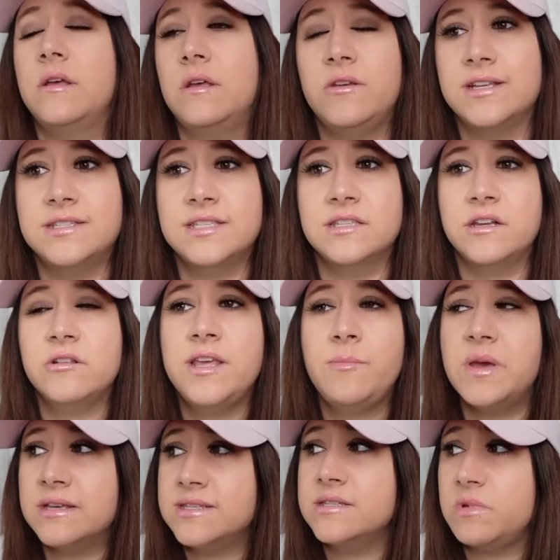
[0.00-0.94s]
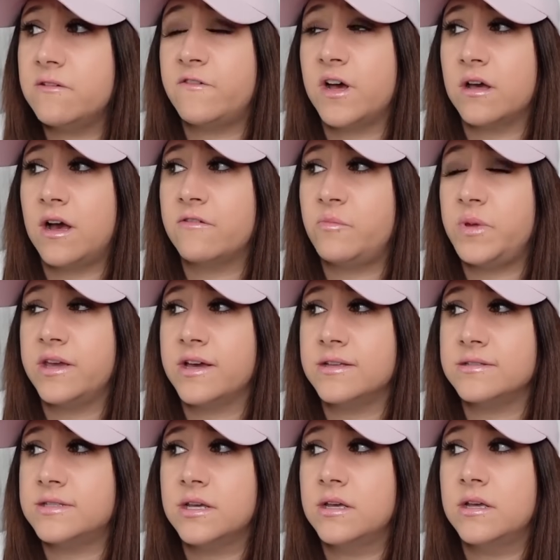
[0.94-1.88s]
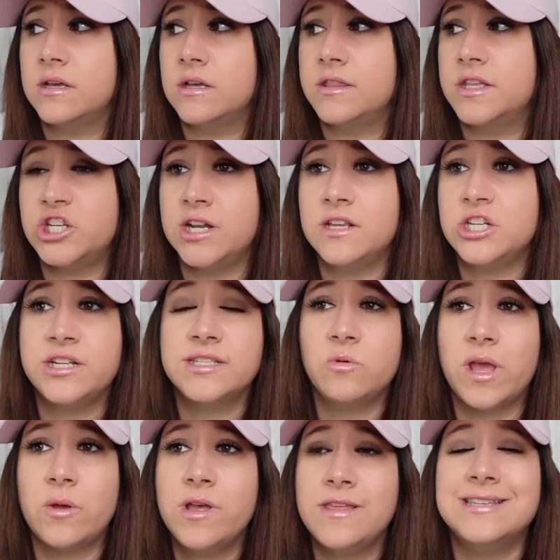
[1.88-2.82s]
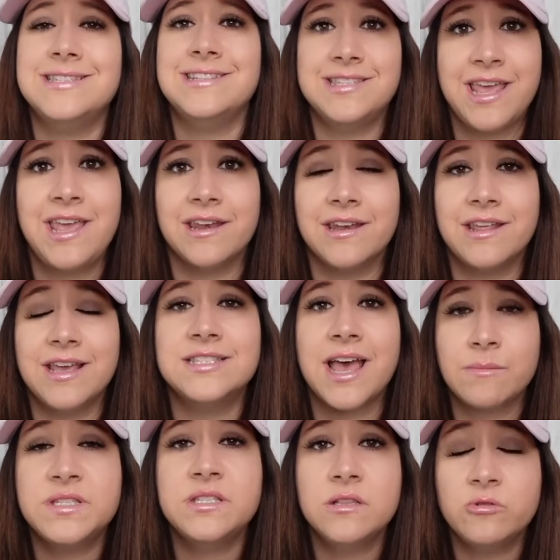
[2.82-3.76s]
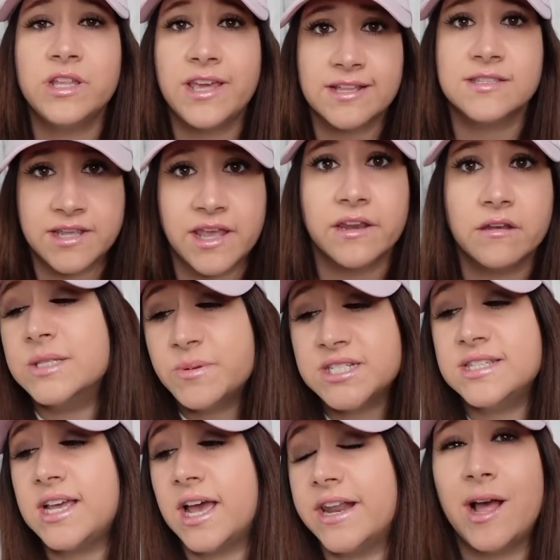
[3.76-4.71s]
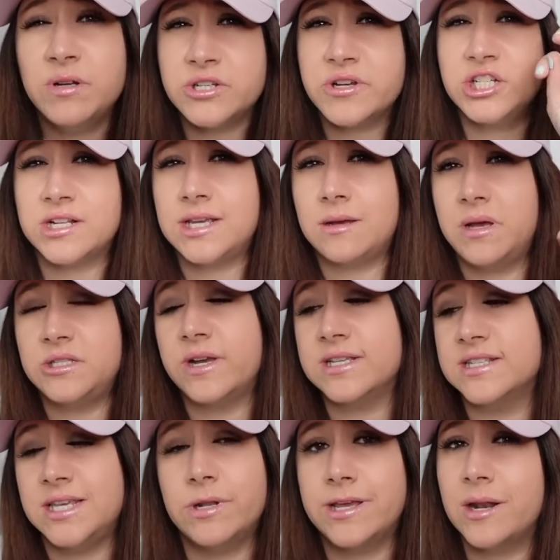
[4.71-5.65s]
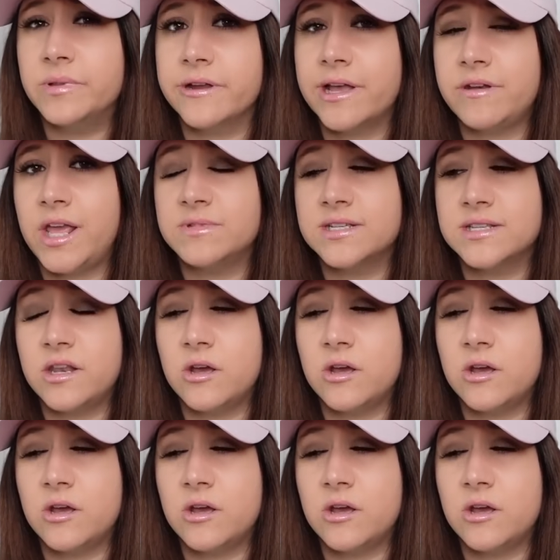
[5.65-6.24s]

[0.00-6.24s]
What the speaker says: You guys, this literally pisses me the fuck off because the shit that she gets away with is insane. It's absolutely insane. This person said, and I'll put screenshots up so you guys can see, but again, I'm blurring out names because I